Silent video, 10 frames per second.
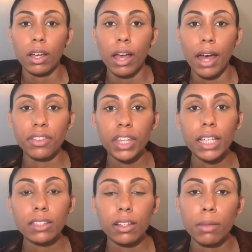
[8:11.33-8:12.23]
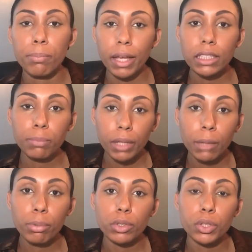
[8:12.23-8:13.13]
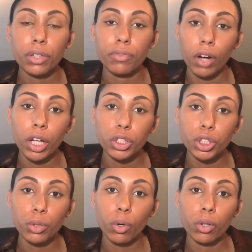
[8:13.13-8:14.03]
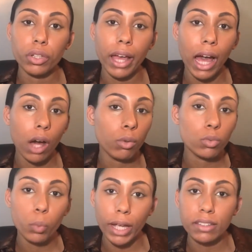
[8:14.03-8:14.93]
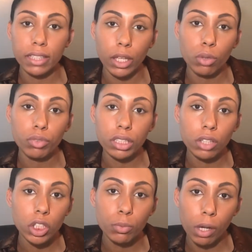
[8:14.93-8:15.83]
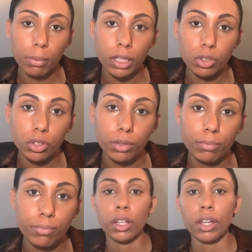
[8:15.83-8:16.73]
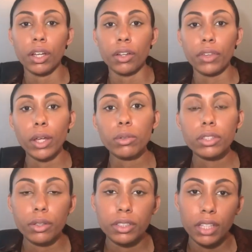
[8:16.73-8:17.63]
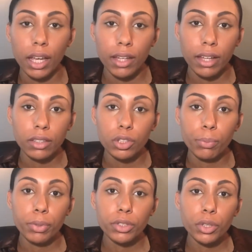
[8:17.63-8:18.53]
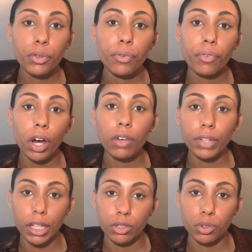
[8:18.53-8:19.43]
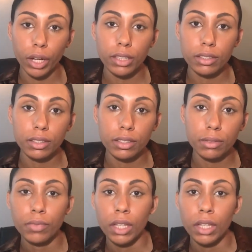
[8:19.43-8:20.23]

And these are the best people to advise you on how and where to get your research published. They also say that to pursue further interests